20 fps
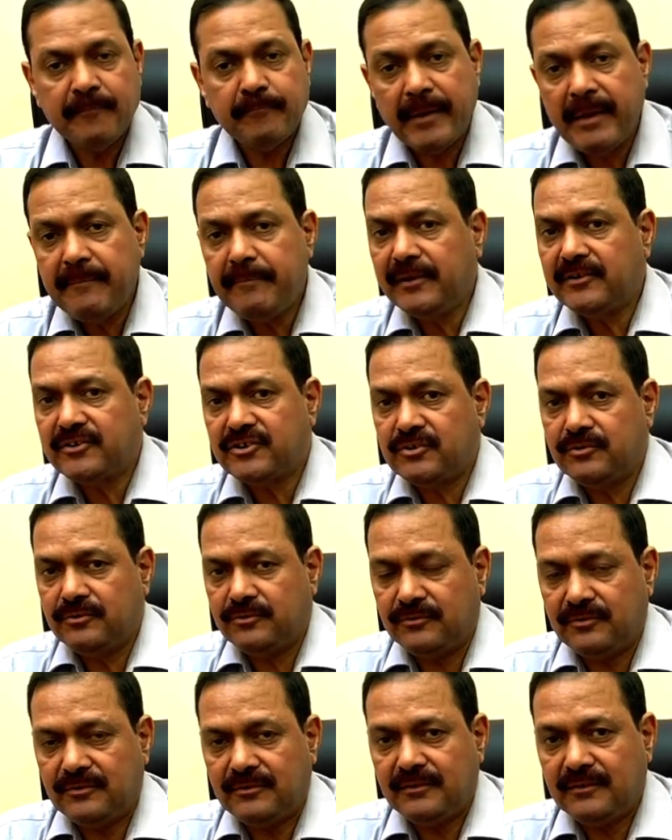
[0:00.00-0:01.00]
Paper 2,
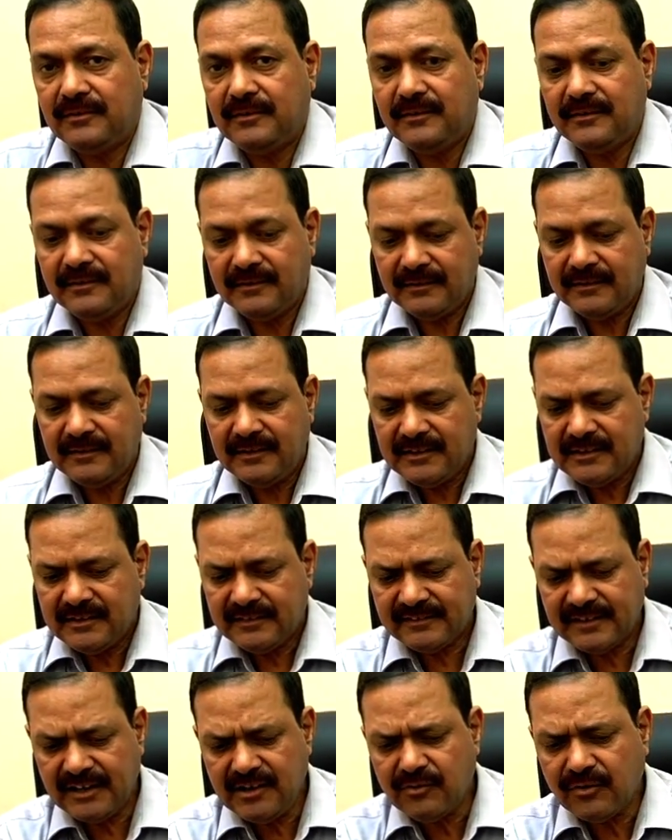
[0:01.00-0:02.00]

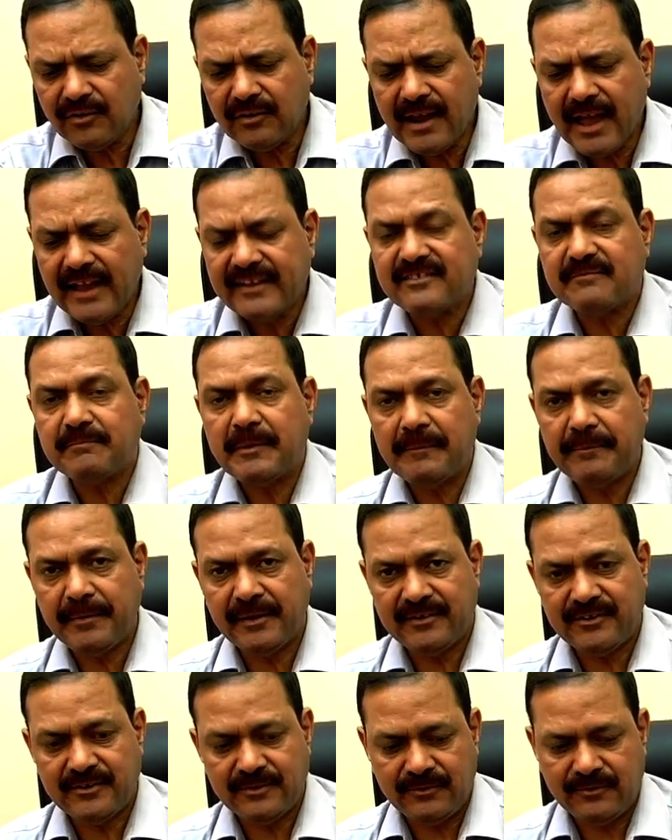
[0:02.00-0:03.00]
synchronized paper
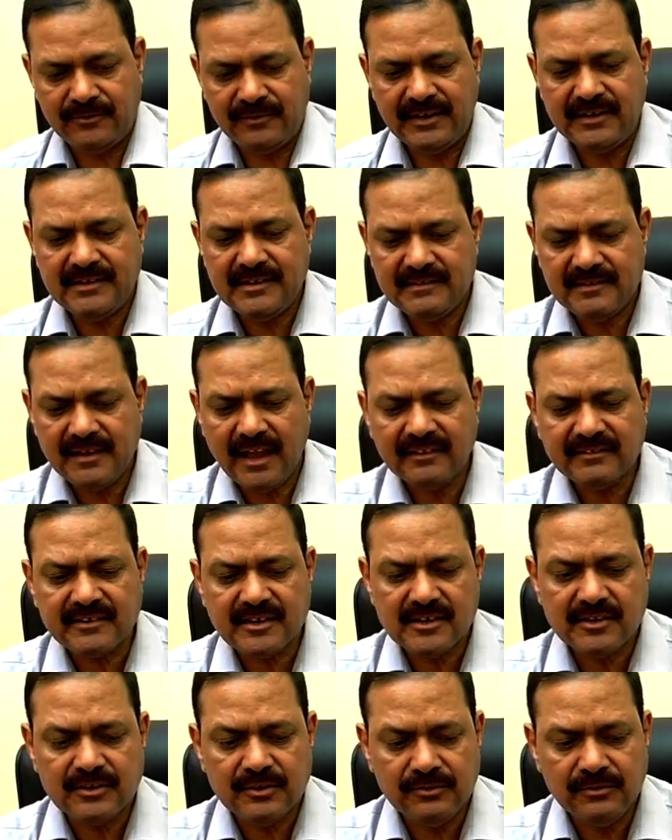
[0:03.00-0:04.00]
2. It is
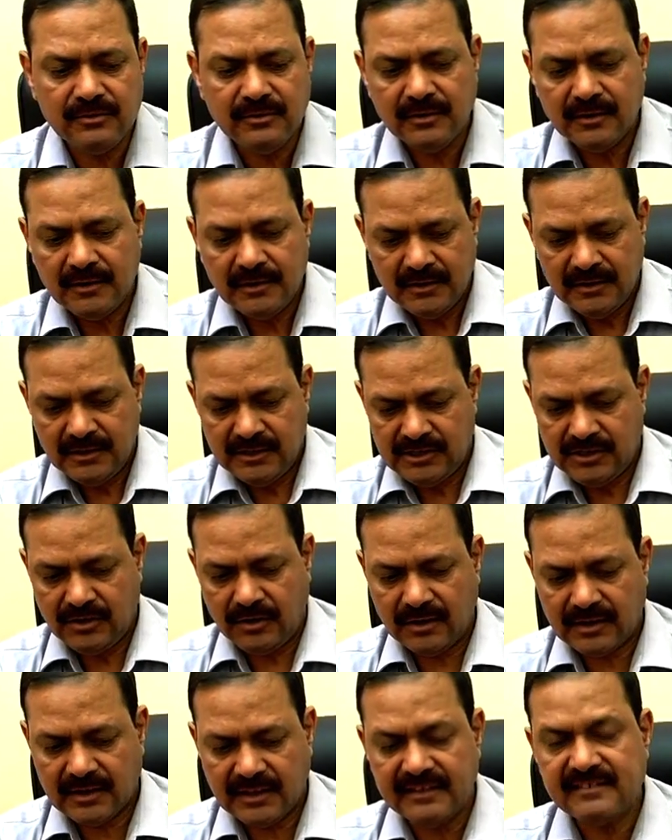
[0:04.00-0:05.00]
asking you
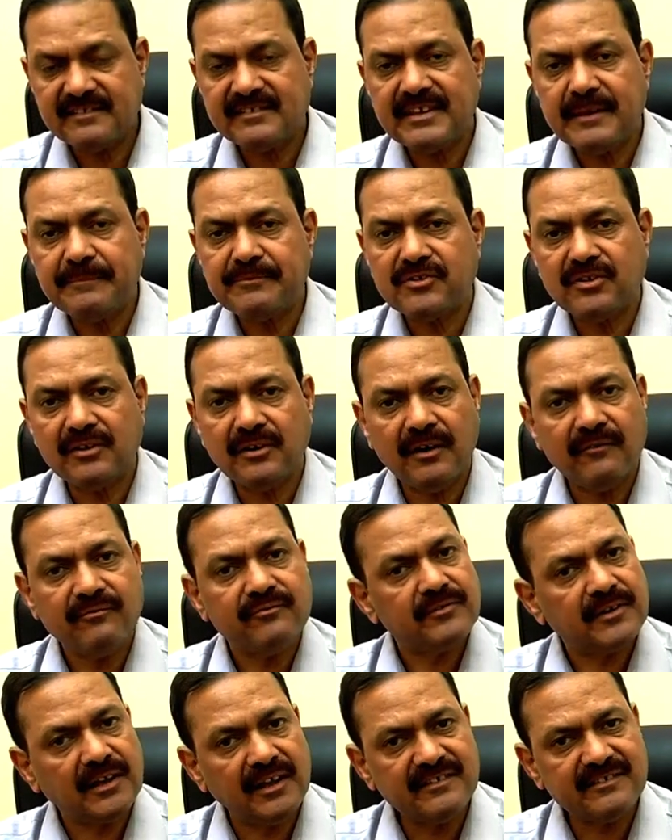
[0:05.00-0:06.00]
your conception
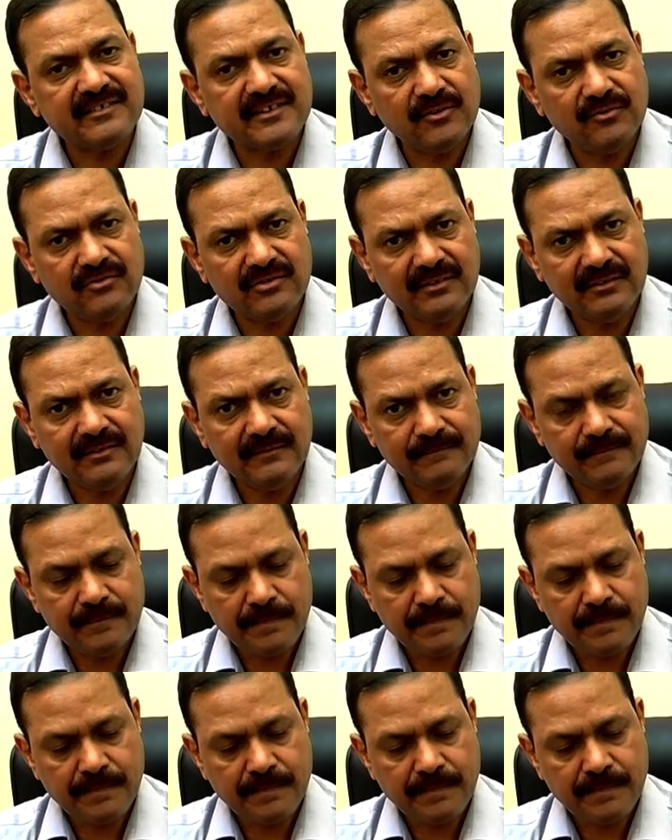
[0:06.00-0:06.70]
of constitution.